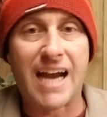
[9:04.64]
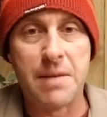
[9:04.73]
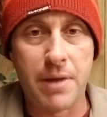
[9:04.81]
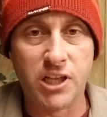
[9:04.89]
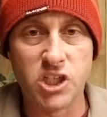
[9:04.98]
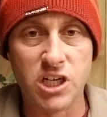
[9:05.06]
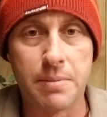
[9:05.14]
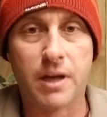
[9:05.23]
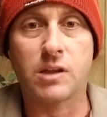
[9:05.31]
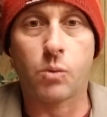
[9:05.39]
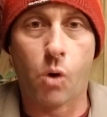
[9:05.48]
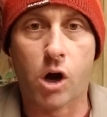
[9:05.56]
I mentioned about
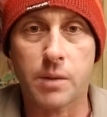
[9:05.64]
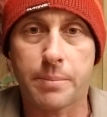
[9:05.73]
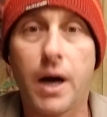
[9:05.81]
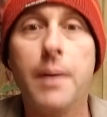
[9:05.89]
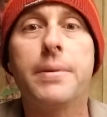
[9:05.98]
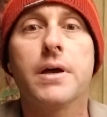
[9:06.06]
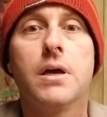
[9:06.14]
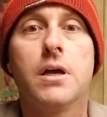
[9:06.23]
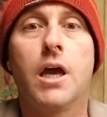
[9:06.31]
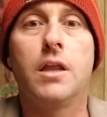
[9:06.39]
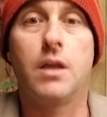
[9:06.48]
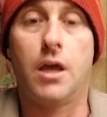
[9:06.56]
the water pump
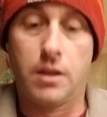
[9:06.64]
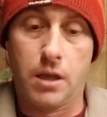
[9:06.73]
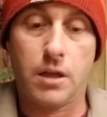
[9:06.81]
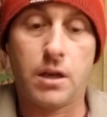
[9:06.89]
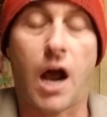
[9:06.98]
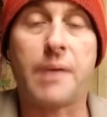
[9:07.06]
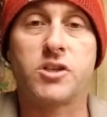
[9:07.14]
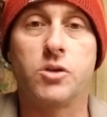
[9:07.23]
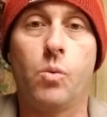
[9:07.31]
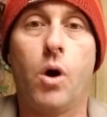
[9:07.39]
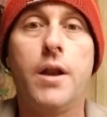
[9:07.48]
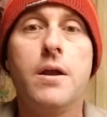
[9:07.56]
in option
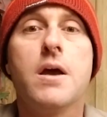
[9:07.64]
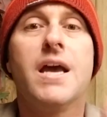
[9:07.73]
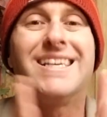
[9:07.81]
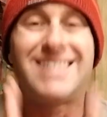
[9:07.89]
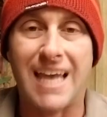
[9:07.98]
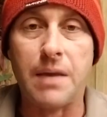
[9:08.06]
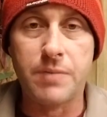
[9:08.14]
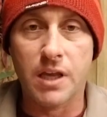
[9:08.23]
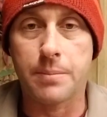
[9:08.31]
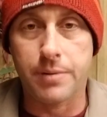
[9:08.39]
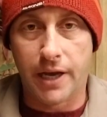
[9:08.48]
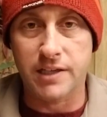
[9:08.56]
one, same thing
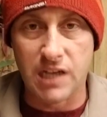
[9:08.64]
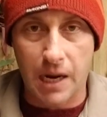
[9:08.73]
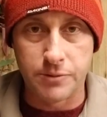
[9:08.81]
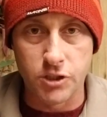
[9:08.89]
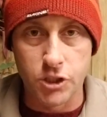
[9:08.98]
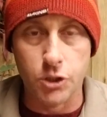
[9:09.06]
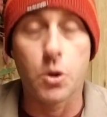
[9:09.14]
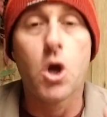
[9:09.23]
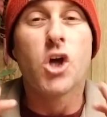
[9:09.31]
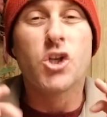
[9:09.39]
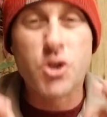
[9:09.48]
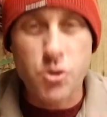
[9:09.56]
applies in option two.
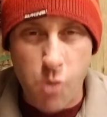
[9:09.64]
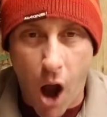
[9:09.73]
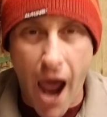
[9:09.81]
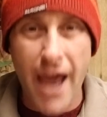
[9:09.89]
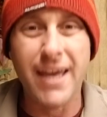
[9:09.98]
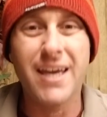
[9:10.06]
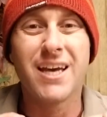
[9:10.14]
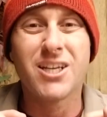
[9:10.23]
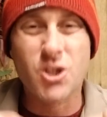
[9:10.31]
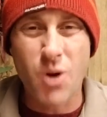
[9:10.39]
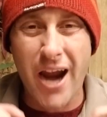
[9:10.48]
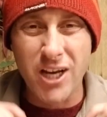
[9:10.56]
Try
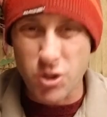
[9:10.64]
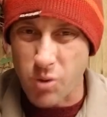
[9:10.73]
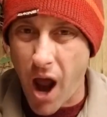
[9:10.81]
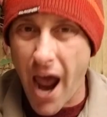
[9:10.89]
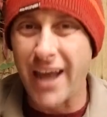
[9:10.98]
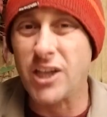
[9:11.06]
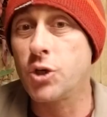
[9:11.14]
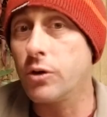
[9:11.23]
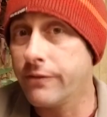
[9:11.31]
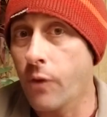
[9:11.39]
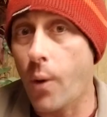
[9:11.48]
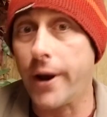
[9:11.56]
to
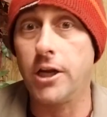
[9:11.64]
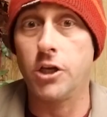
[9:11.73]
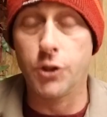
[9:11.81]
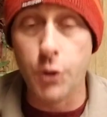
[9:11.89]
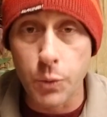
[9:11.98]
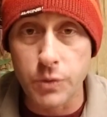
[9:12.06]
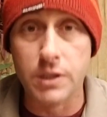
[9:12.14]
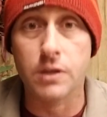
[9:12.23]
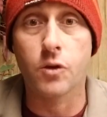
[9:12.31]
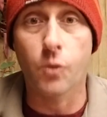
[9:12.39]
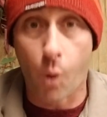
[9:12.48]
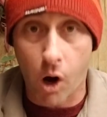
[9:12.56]
avoid using
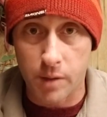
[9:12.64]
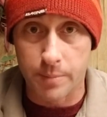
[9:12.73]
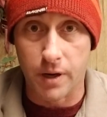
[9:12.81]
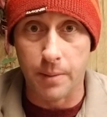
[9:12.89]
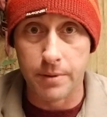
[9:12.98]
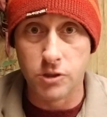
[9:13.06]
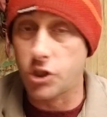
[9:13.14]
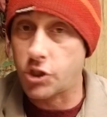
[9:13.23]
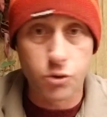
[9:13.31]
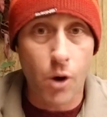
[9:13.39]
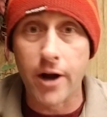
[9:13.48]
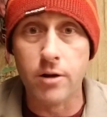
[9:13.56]
the water pump. Just
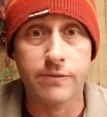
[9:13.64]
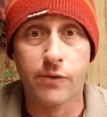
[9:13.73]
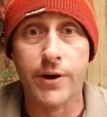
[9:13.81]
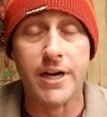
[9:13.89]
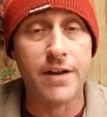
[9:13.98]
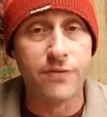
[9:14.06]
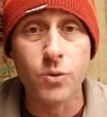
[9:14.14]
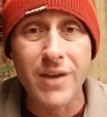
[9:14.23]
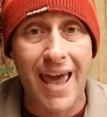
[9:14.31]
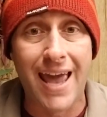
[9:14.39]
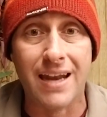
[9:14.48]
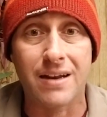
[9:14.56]
try to avoid it if you
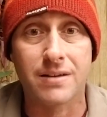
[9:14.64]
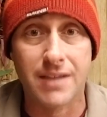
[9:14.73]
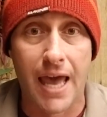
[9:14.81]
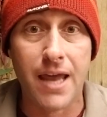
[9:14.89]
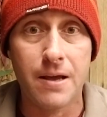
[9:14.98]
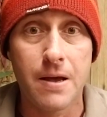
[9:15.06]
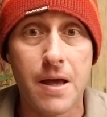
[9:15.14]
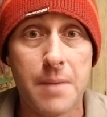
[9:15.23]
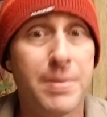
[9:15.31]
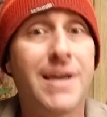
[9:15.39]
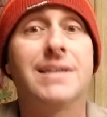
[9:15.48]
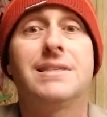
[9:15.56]
can, okay?
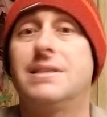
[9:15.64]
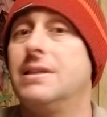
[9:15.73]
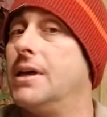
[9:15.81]
Because,